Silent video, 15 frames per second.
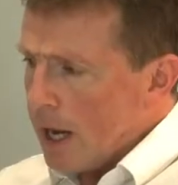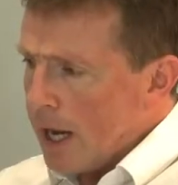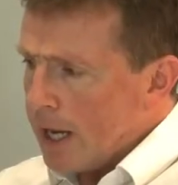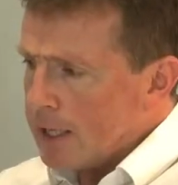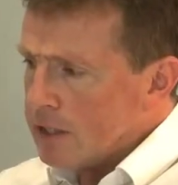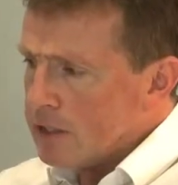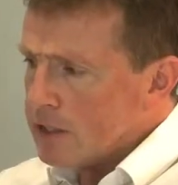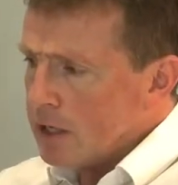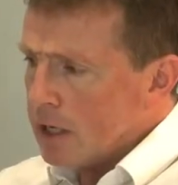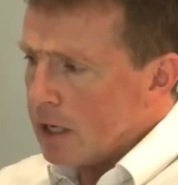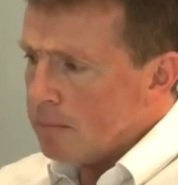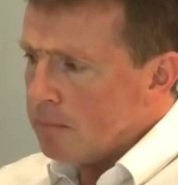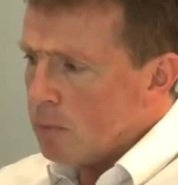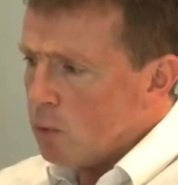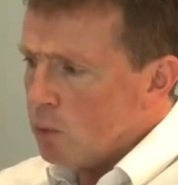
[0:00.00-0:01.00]
And
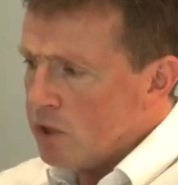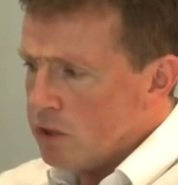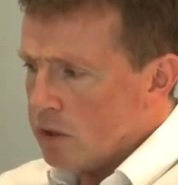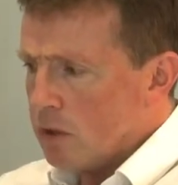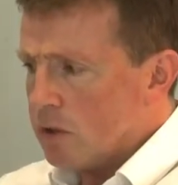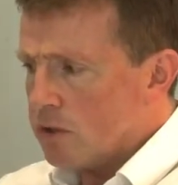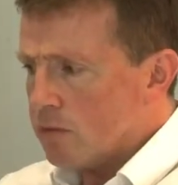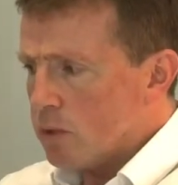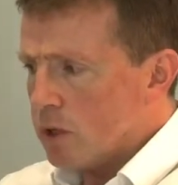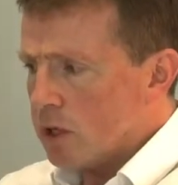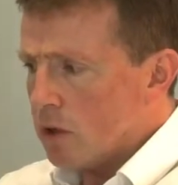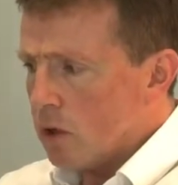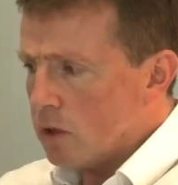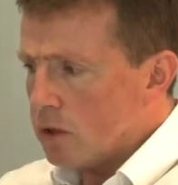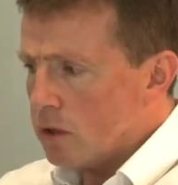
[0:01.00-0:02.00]
we do a lot of
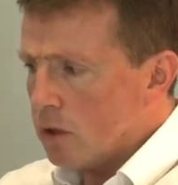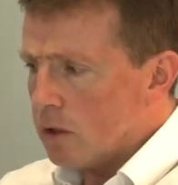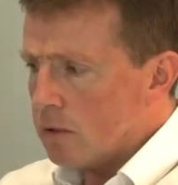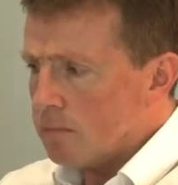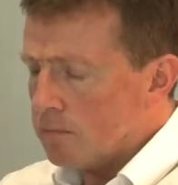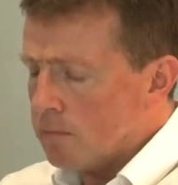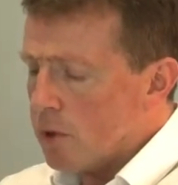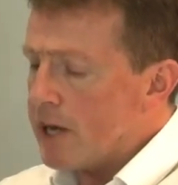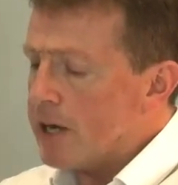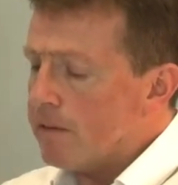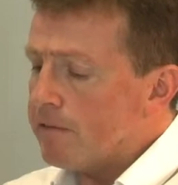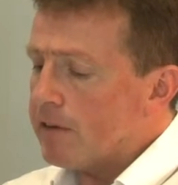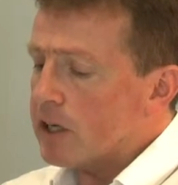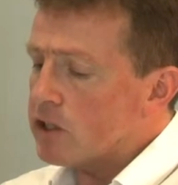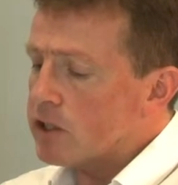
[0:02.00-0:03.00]
work on brain
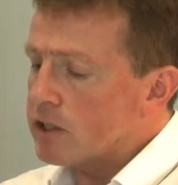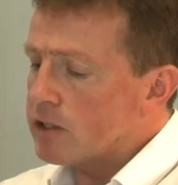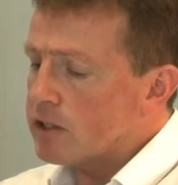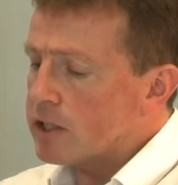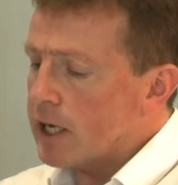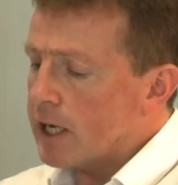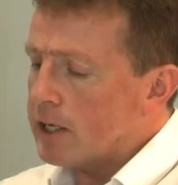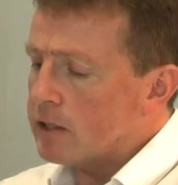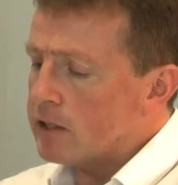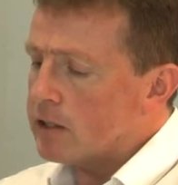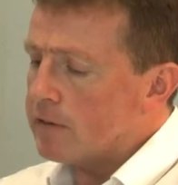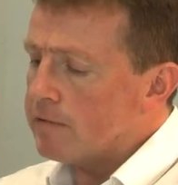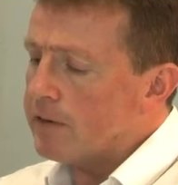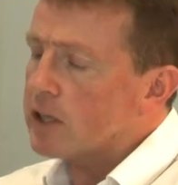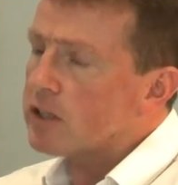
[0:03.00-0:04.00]
infections and
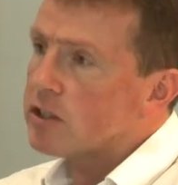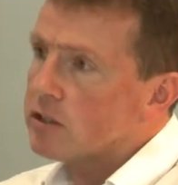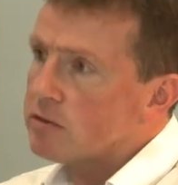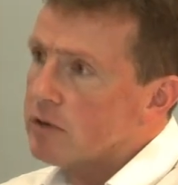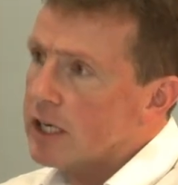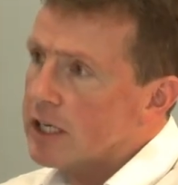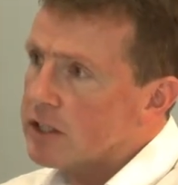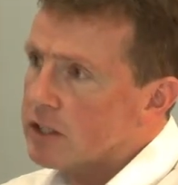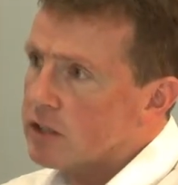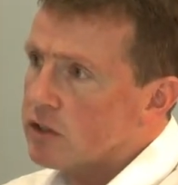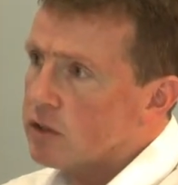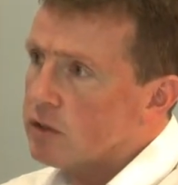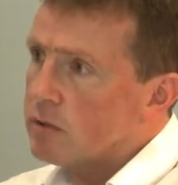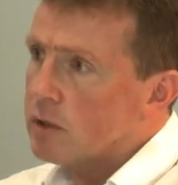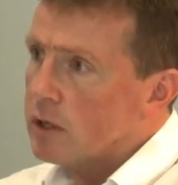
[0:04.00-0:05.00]
infections relating
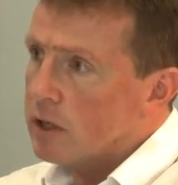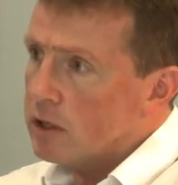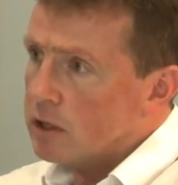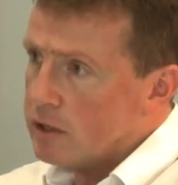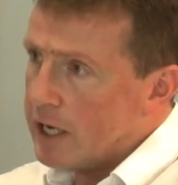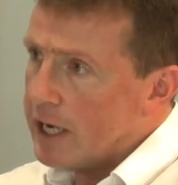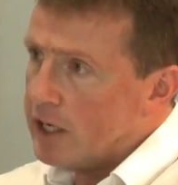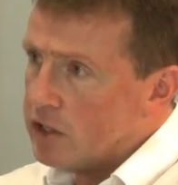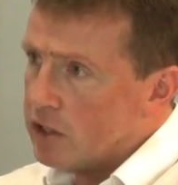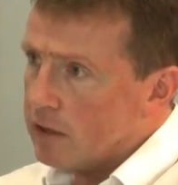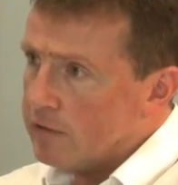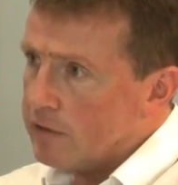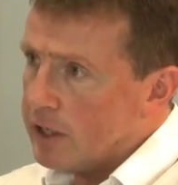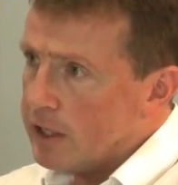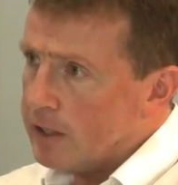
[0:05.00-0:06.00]
to
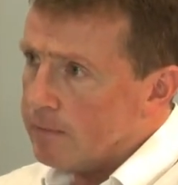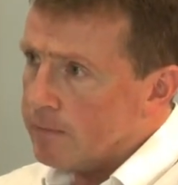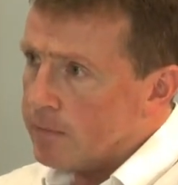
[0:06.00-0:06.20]
HIV.